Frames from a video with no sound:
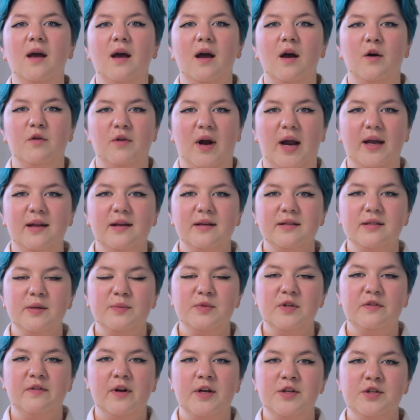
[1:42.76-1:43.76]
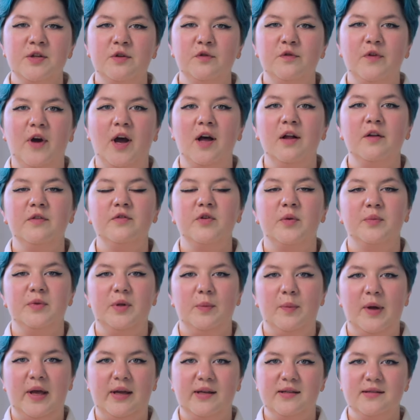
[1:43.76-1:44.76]
a RINEX observation file from
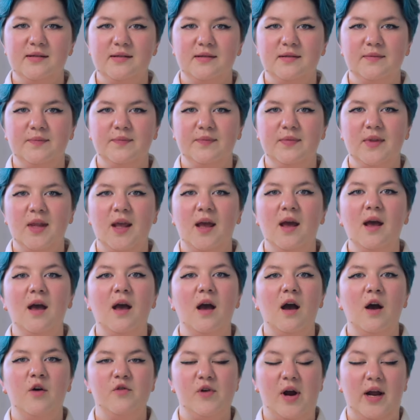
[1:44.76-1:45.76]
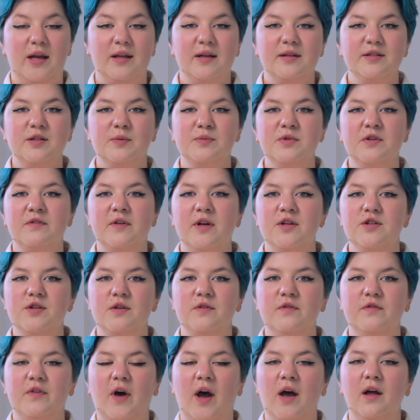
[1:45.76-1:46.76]
the base, a RINEX
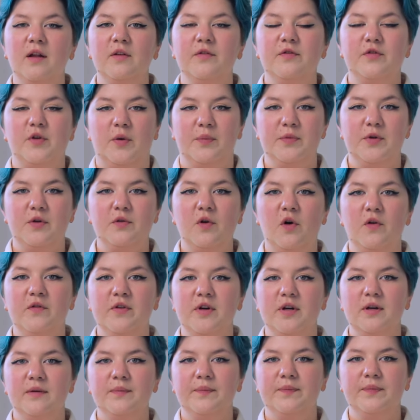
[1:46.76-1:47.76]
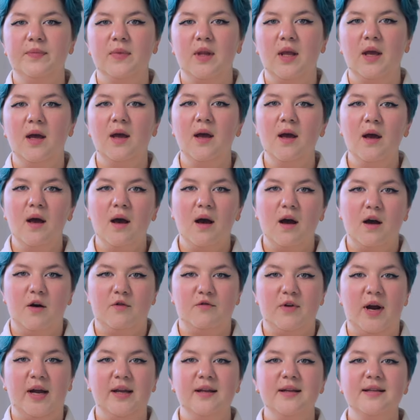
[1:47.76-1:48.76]
observation file from the rover, a
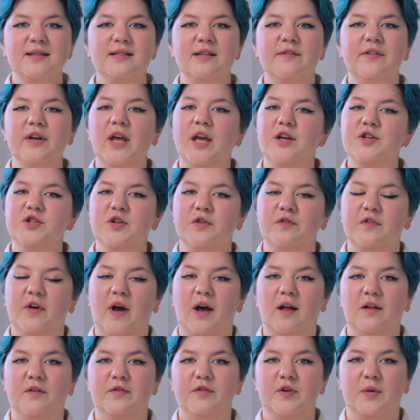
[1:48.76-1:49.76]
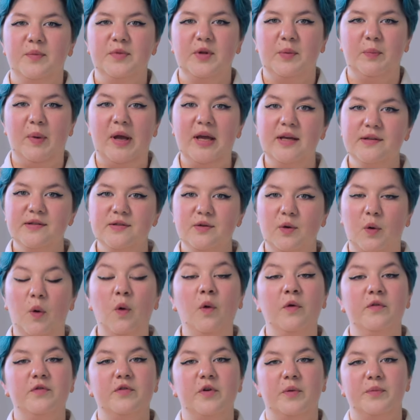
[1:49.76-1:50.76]
RINEX navigation file from the base
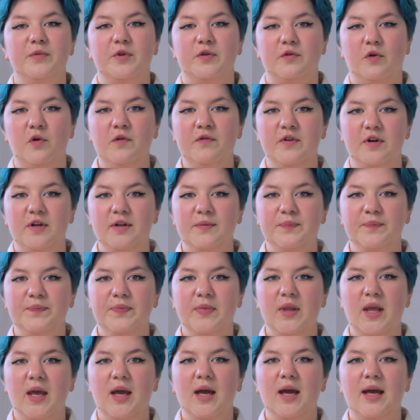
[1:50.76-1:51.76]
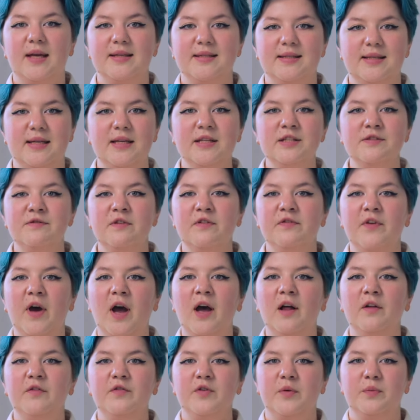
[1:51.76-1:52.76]
or from the rover, a C S V
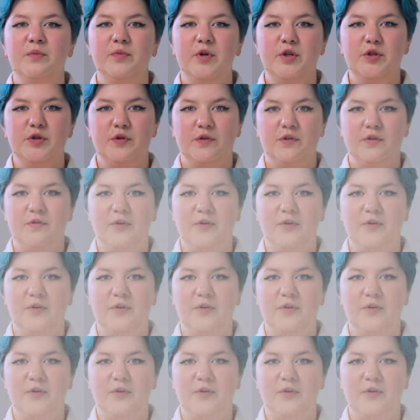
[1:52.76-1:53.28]
file from Emlid